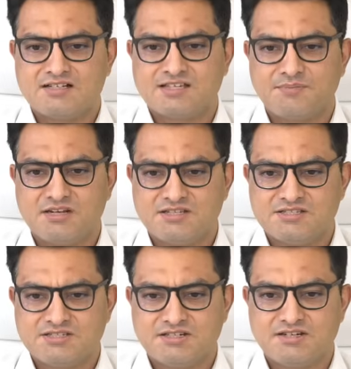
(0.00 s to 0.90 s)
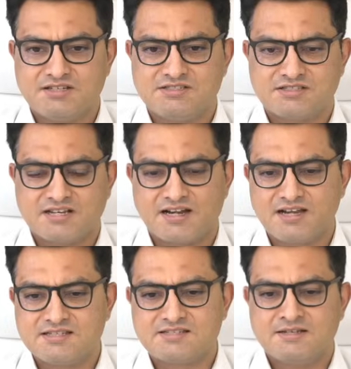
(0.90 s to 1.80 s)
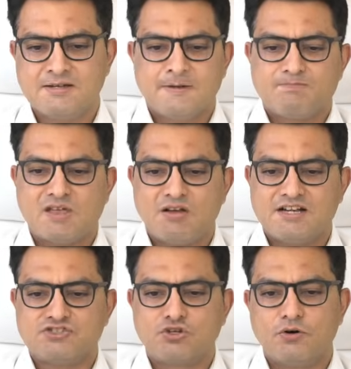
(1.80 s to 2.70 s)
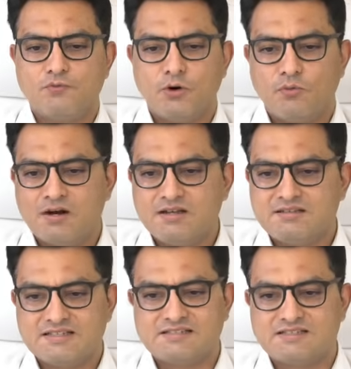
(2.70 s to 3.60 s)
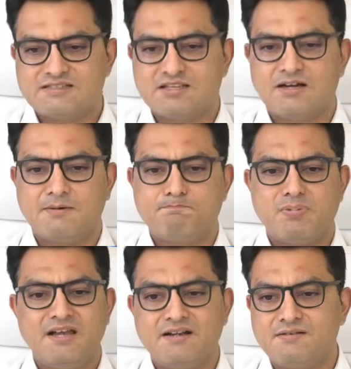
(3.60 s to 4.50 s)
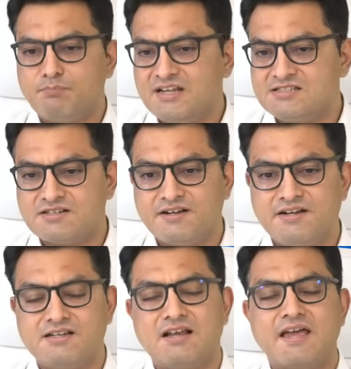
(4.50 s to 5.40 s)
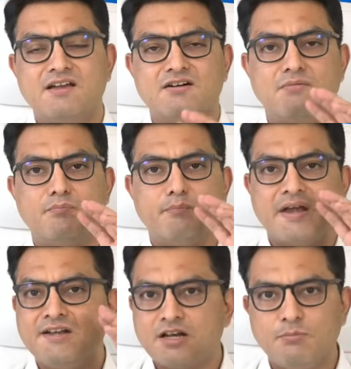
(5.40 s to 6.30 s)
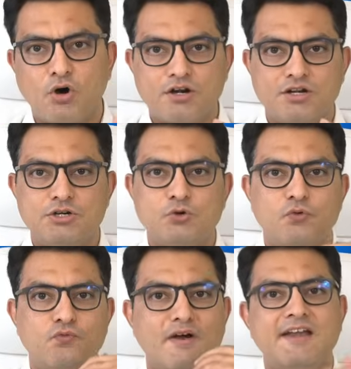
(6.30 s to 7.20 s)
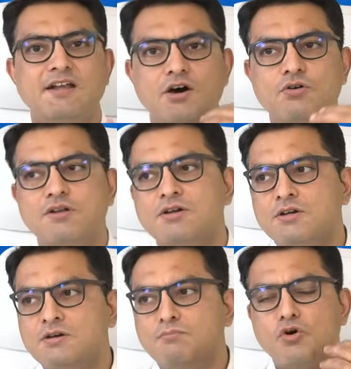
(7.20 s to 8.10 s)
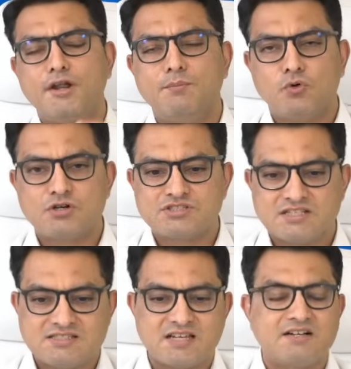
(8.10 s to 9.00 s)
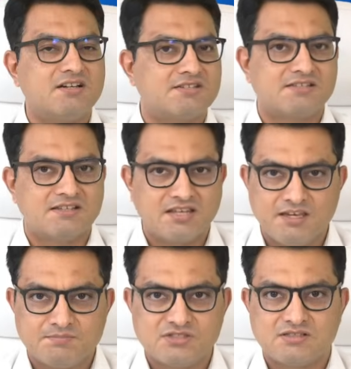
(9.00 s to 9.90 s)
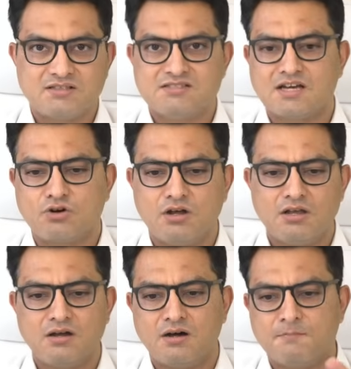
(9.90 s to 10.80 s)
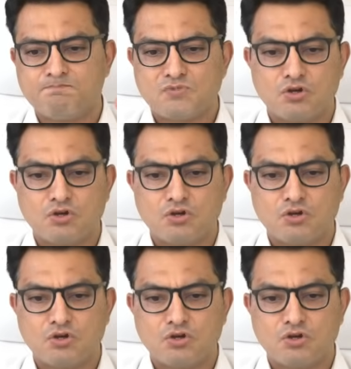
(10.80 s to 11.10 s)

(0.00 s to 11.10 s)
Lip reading: are SEBI Registered research analyst. Now let's go forward. This is please treat it like a mental model to find out more and more such sectors and themes. These are all